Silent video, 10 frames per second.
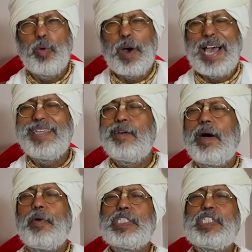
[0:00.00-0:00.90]
Why you
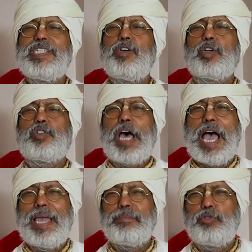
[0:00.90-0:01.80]
are wasting your
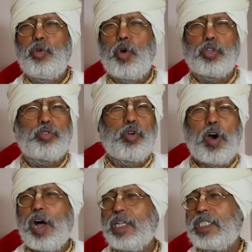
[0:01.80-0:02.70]
time to go through
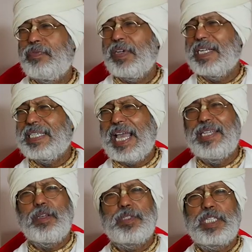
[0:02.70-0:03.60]
all different
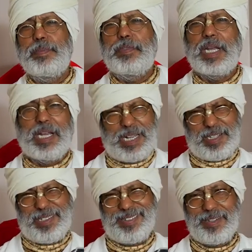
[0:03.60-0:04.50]
kind of
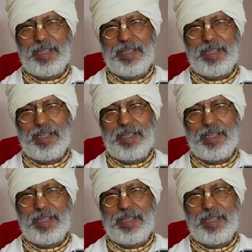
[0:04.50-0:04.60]
scripturalness?